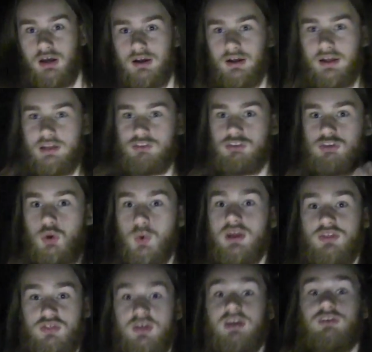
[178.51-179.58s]
Is
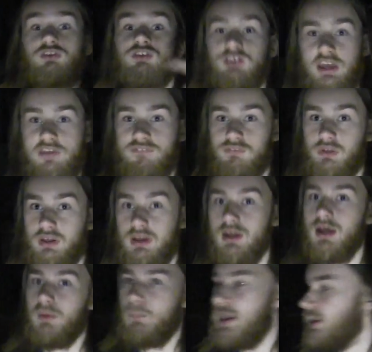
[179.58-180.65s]
doing things safely,
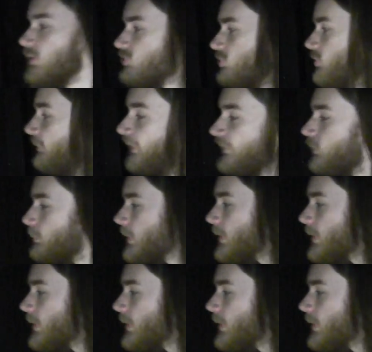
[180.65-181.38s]
making sure other